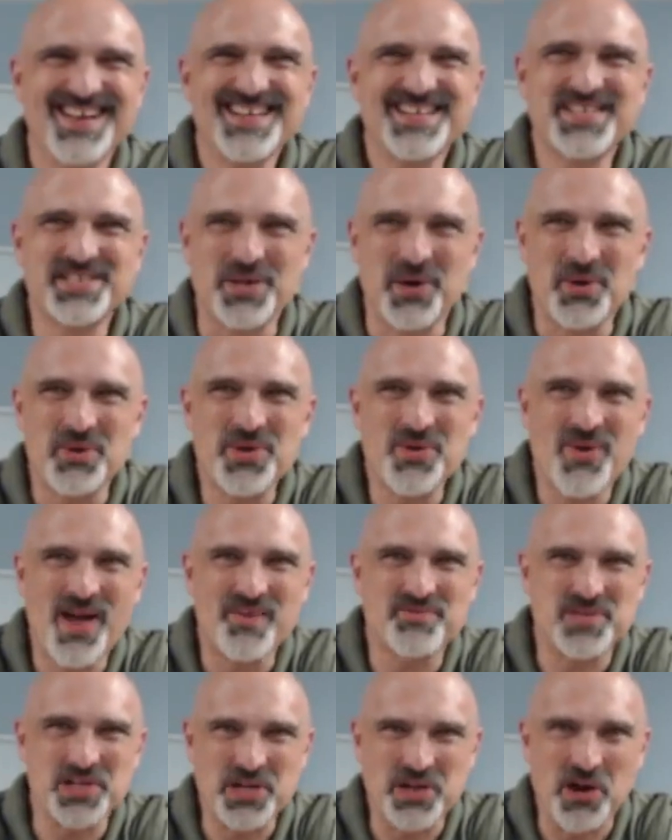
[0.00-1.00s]
So you
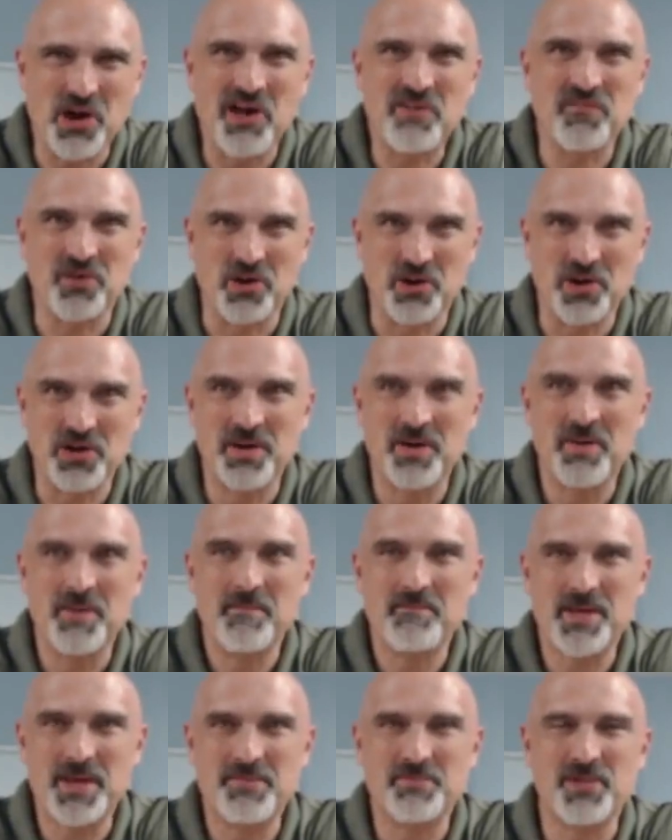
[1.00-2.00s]
have to govern
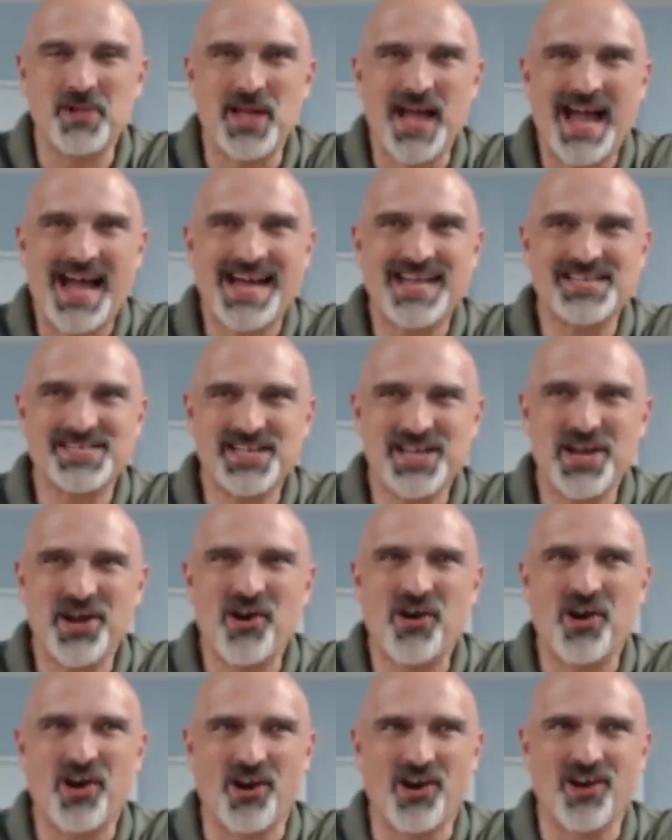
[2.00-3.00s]
people as they
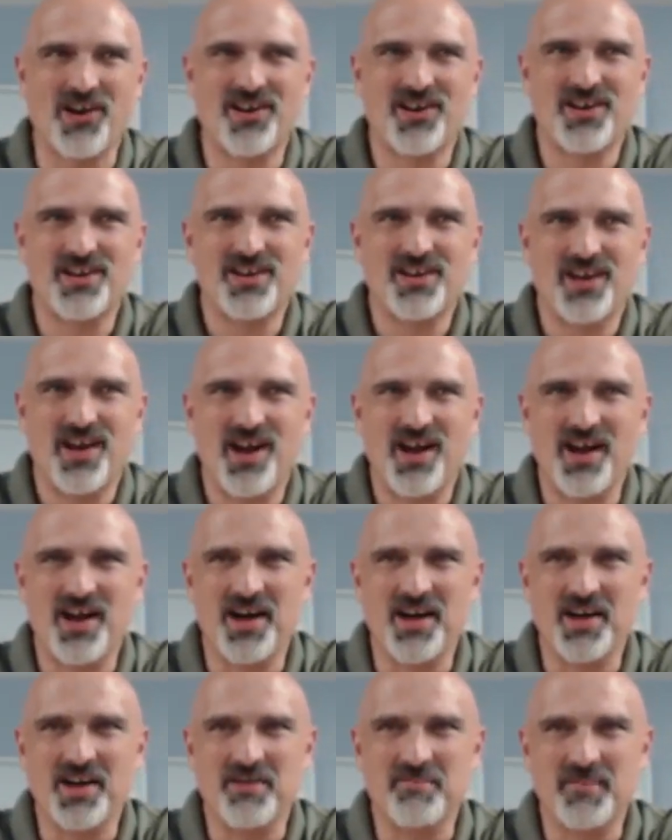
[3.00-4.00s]
are.
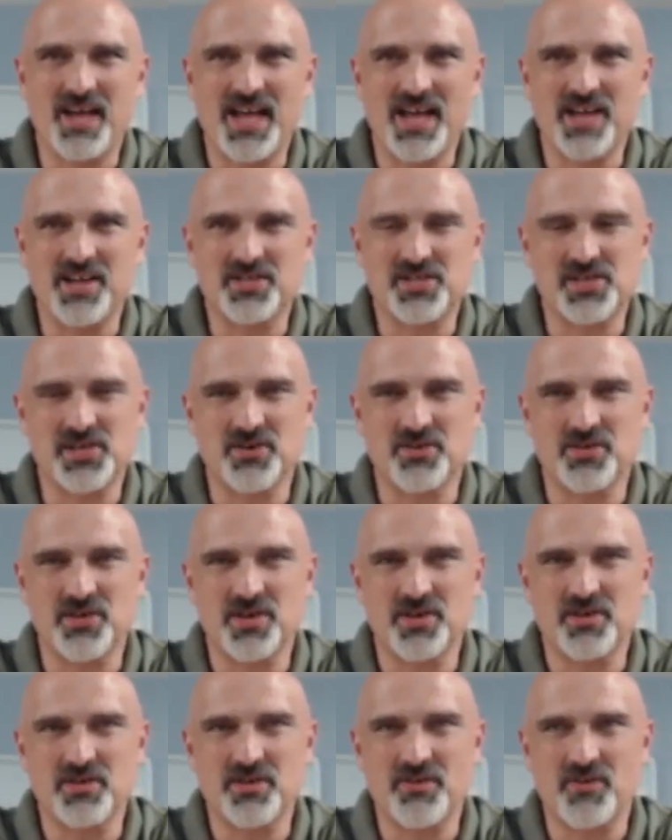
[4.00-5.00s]
And so
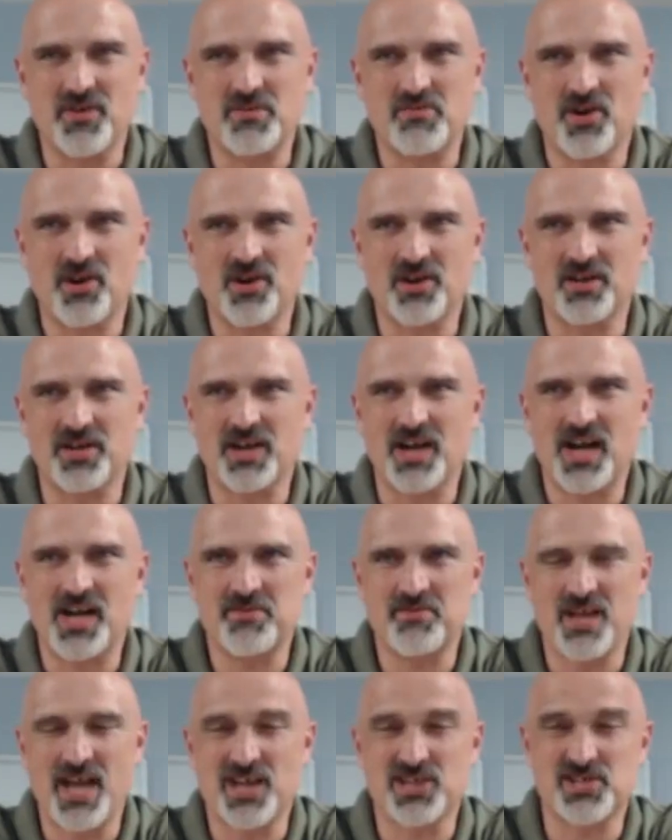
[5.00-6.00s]
the free market
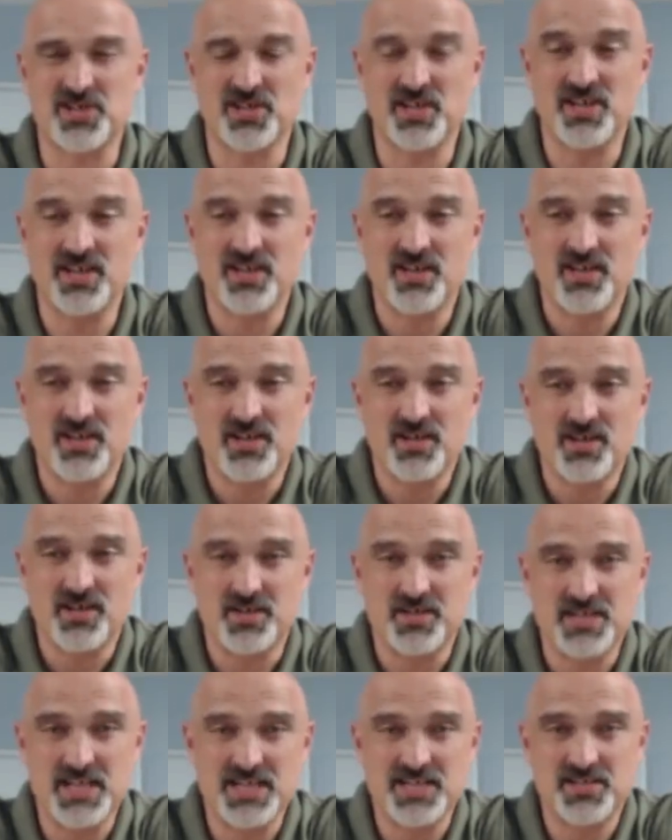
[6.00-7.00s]
economy actually
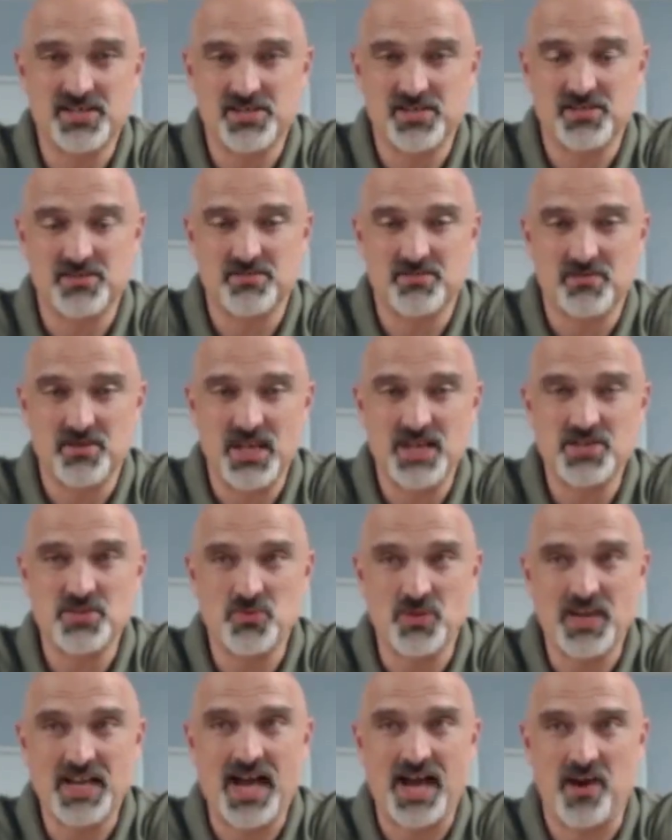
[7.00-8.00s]
takes
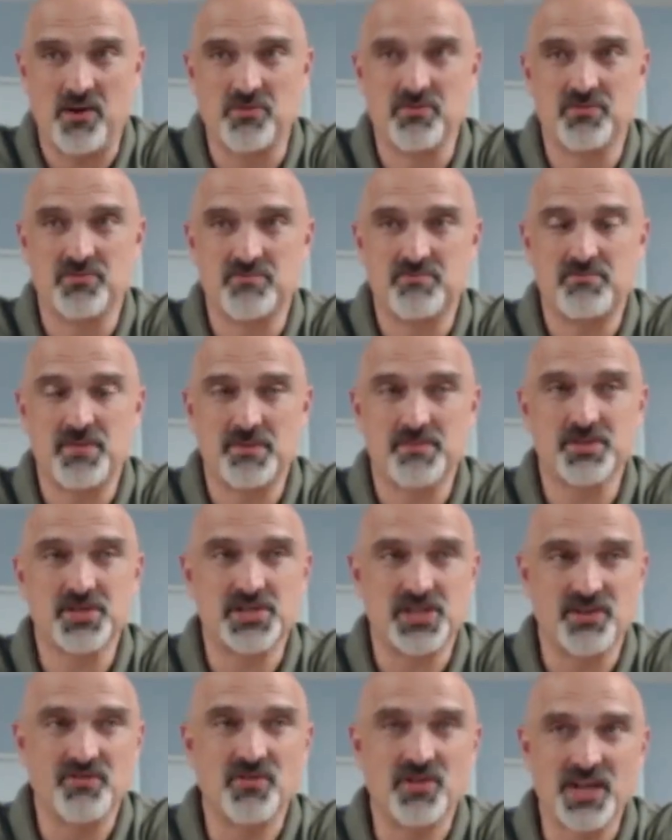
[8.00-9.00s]
into account people's
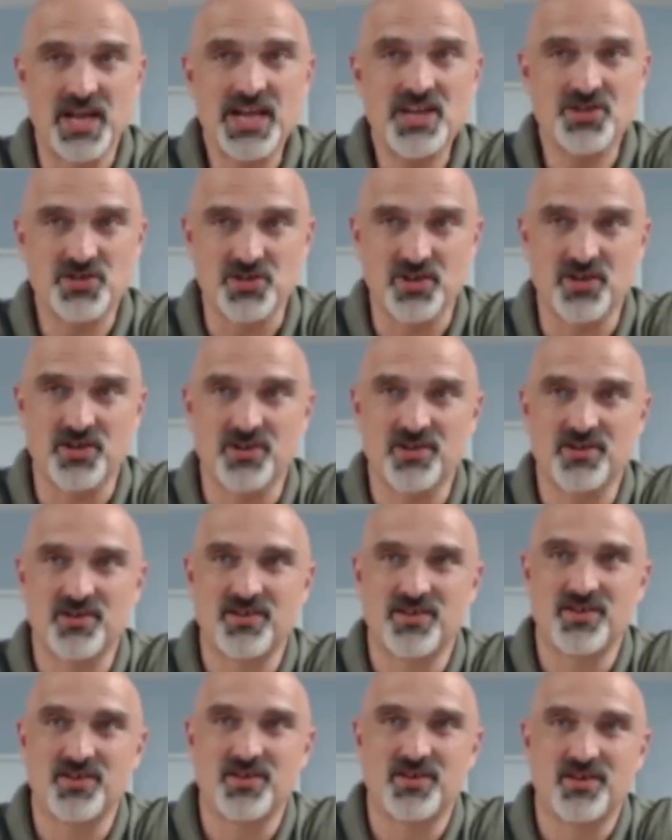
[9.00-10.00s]
sinful nature,
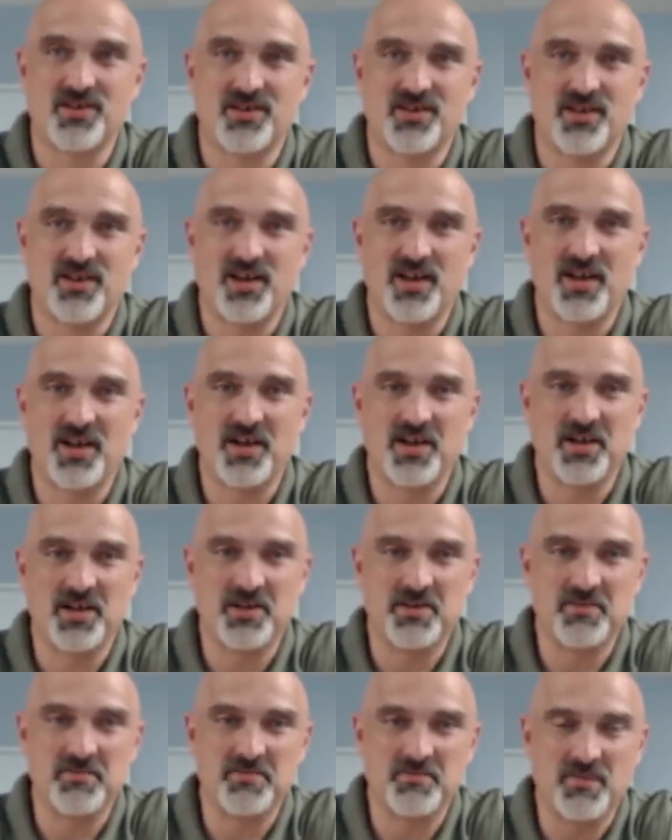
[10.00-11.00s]

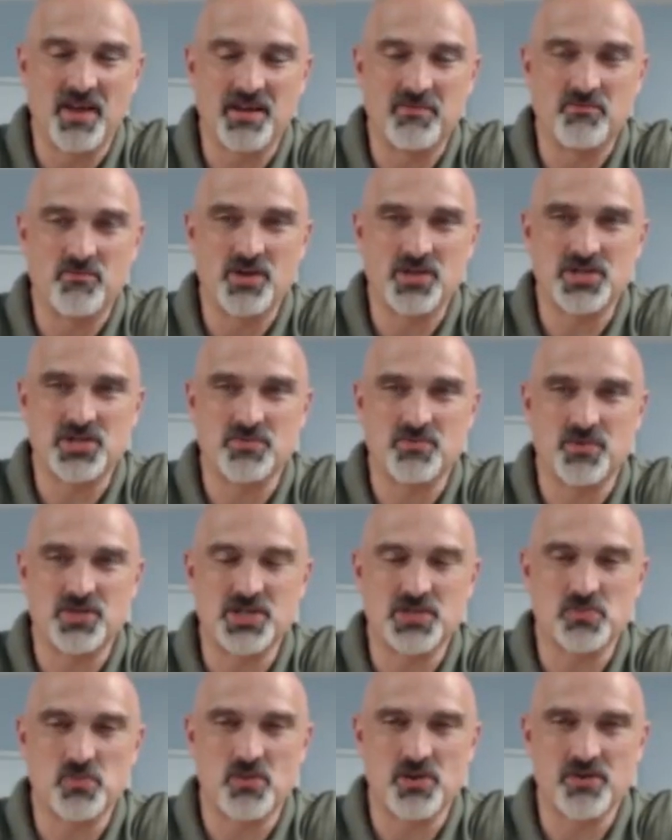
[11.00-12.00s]
and which
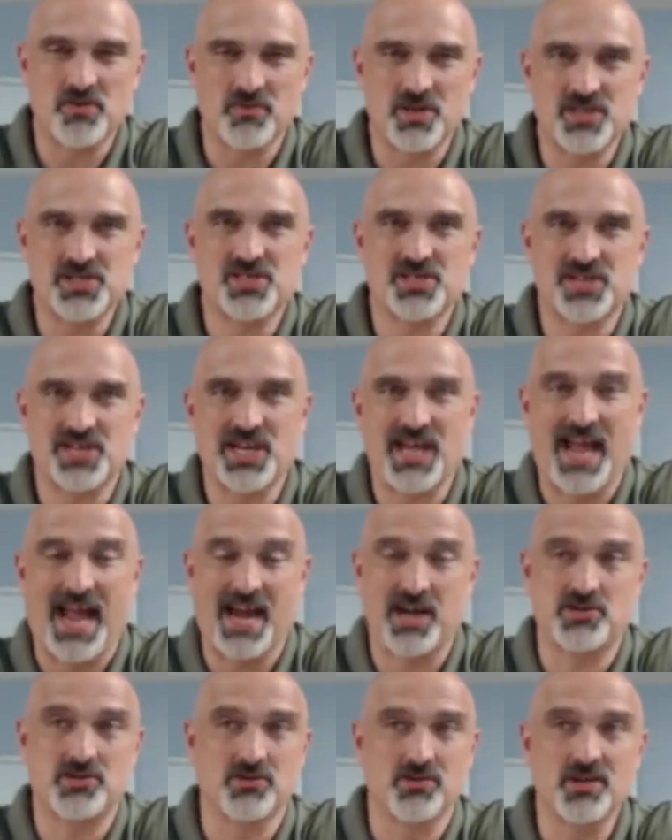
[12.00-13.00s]
is one of the reasons it
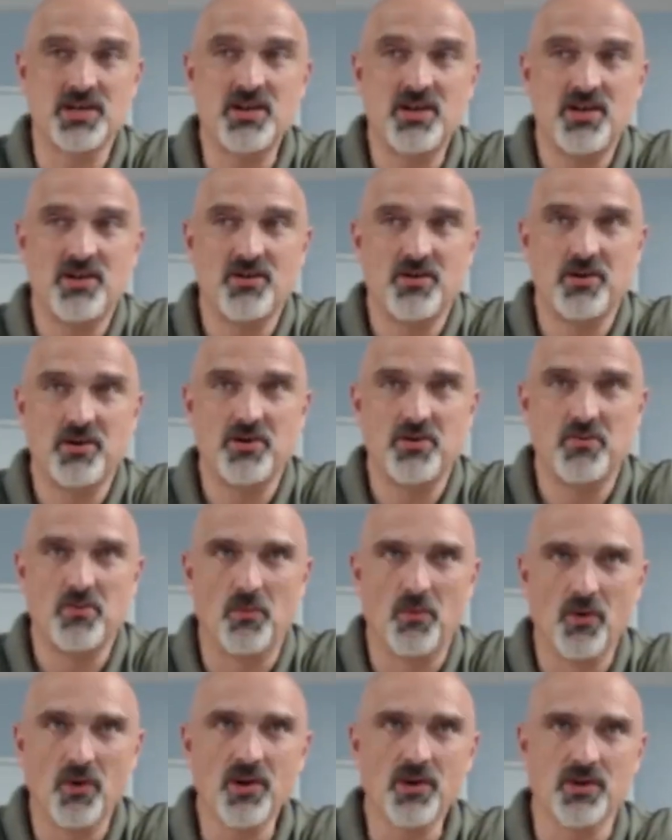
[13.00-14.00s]
actually
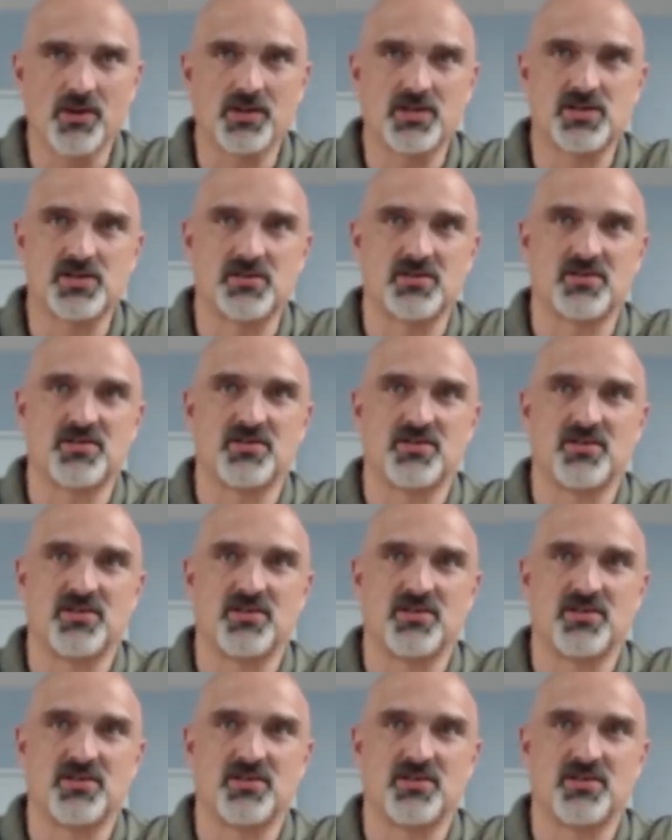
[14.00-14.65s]
works.